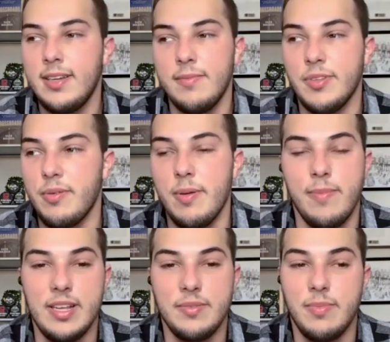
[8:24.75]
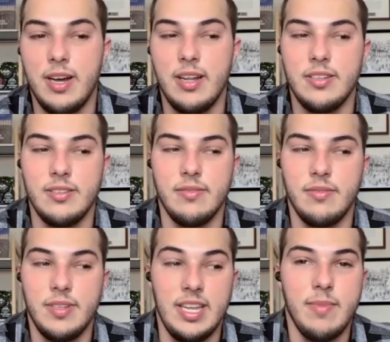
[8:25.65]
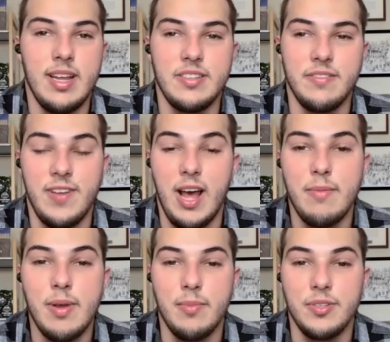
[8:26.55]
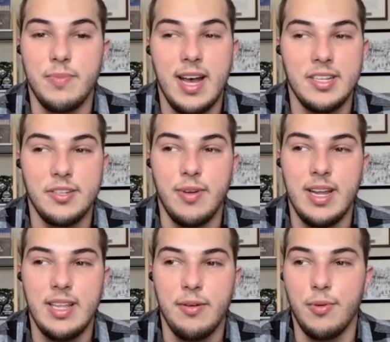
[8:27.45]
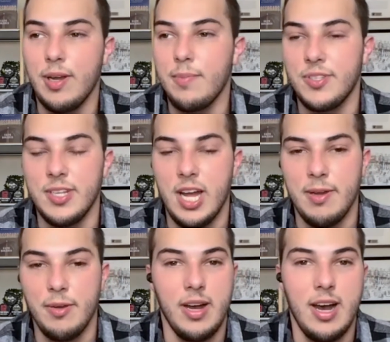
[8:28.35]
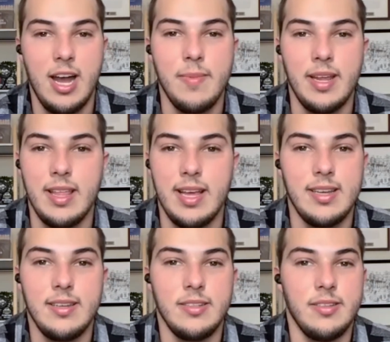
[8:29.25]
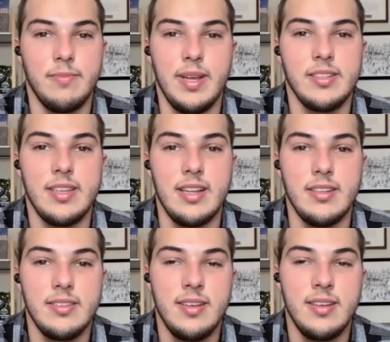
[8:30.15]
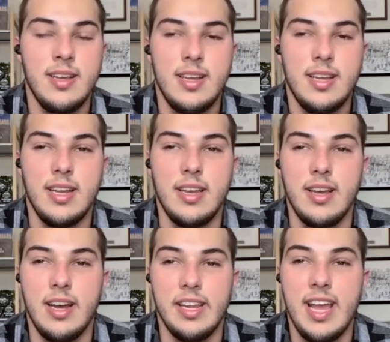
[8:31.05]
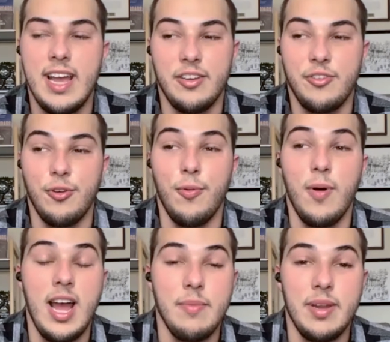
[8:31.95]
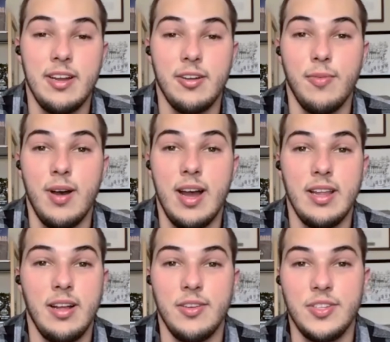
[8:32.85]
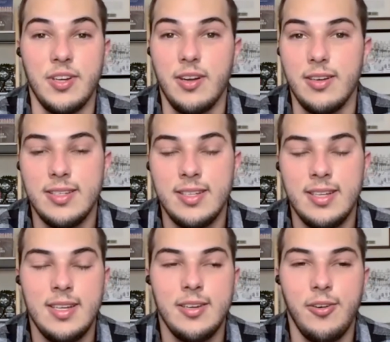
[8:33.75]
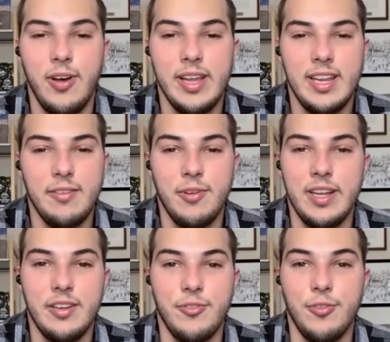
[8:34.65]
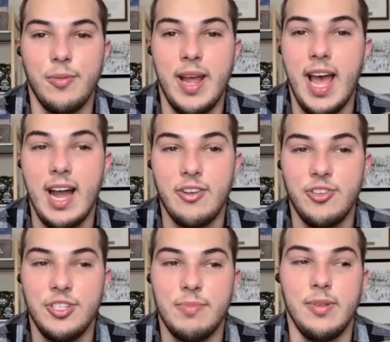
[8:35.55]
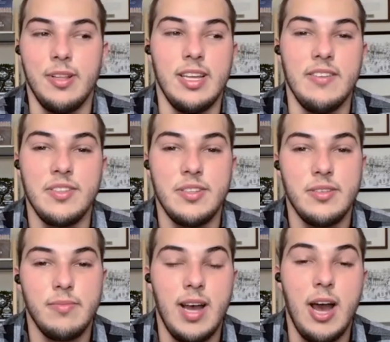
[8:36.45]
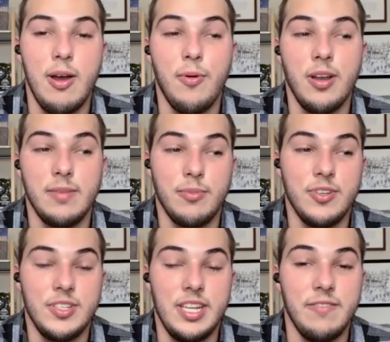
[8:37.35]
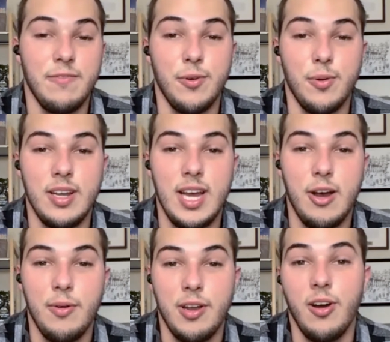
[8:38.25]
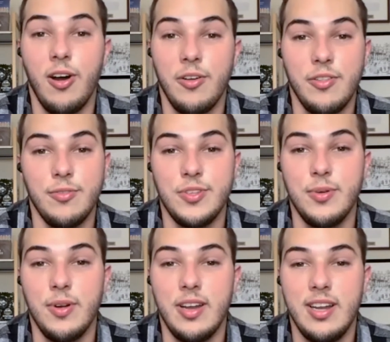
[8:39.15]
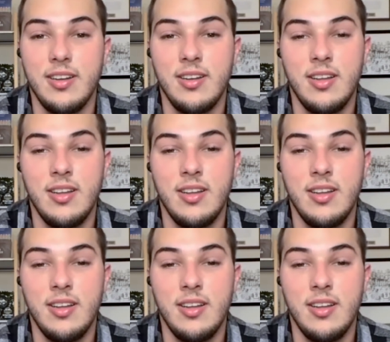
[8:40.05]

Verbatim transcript: some of my best buds and teammates and family members passed away that were right beside me behind me. And that doesn't make sense. And I can't control why I'm here, why others aren't. All I can really control are my actions, my beliefs, how I want to proceed forward and how I want to honor those who are here.